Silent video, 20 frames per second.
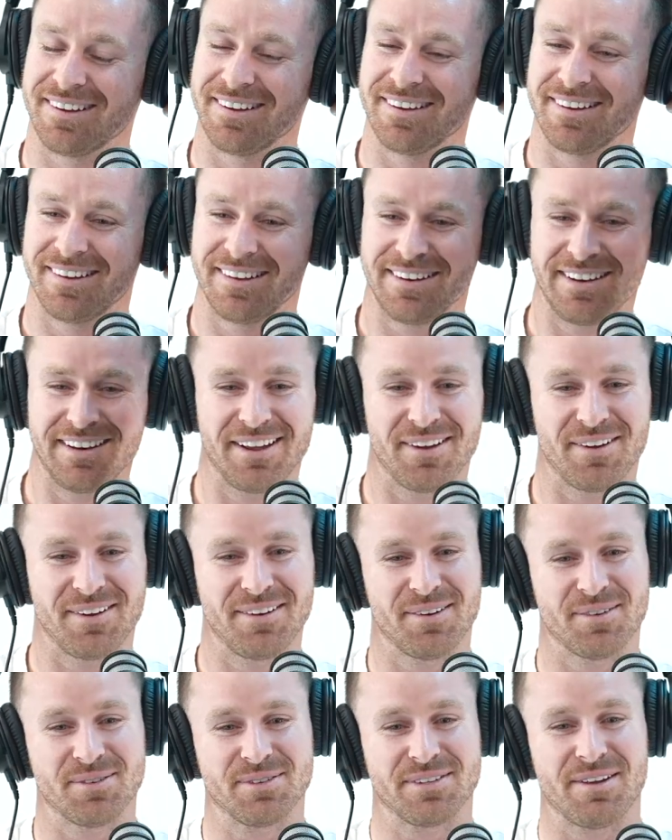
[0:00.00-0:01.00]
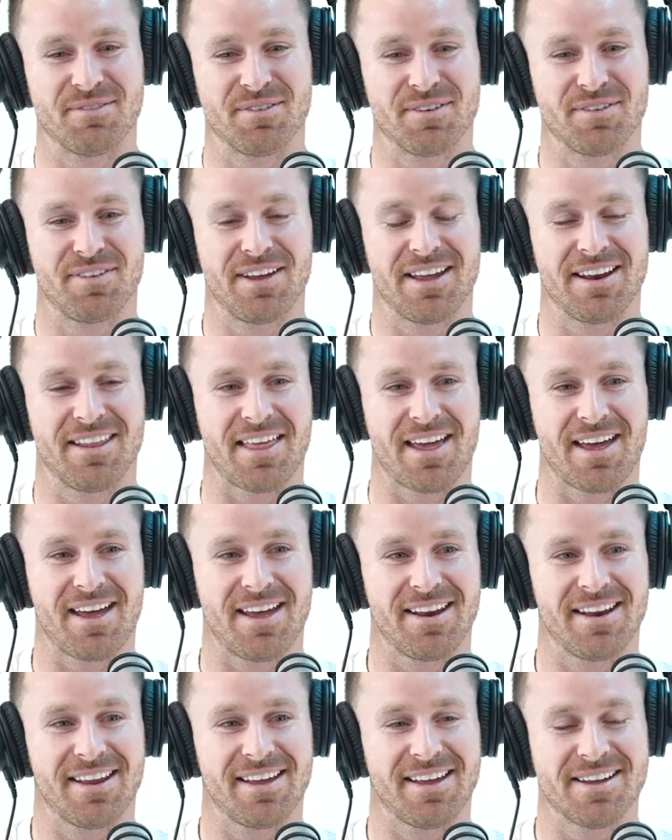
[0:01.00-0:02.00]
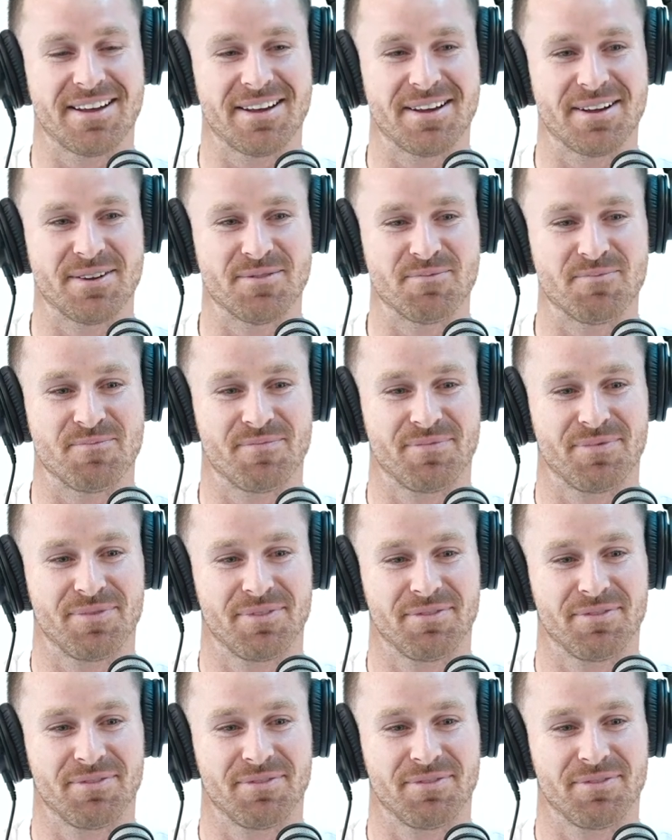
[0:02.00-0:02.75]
I was never a fan of that.